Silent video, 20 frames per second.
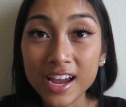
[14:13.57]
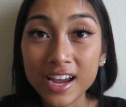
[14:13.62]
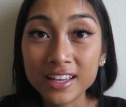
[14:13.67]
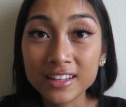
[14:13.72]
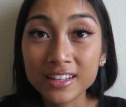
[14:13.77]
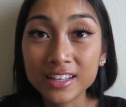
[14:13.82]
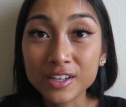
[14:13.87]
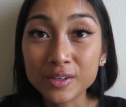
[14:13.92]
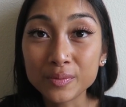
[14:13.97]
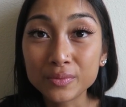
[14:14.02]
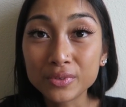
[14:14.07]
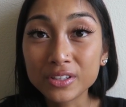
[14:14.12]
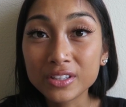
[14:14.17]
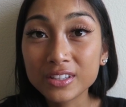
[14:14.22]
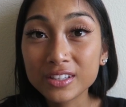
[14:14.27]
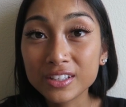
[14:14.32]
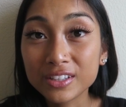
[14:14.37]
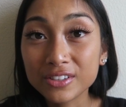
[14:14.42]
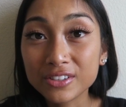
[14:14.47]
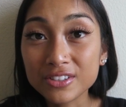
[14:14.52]
and they
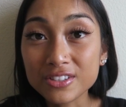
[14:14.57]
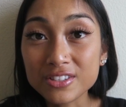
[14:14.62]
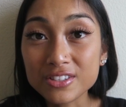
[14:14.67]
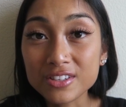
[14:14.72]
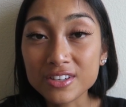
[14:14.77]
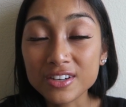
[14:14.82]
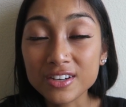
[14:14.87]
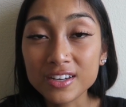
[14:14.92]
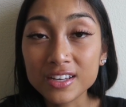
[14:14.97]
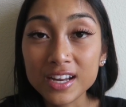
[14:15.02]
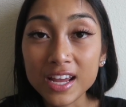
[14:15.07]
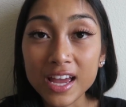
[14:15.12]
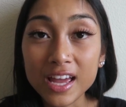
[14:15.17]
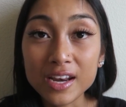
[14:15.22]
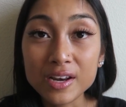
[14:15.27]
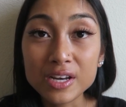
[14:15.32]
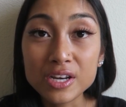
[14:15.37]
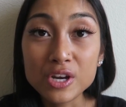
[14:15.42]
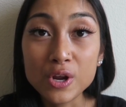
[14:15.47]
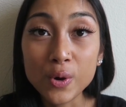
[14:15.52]
completely understood
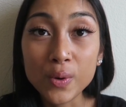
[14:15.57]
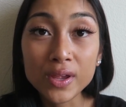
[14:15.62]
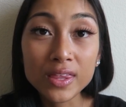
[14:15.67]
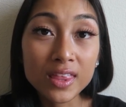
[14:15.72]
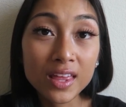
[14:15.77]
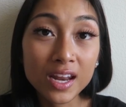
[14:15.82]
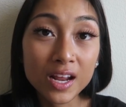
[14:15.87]
and knowing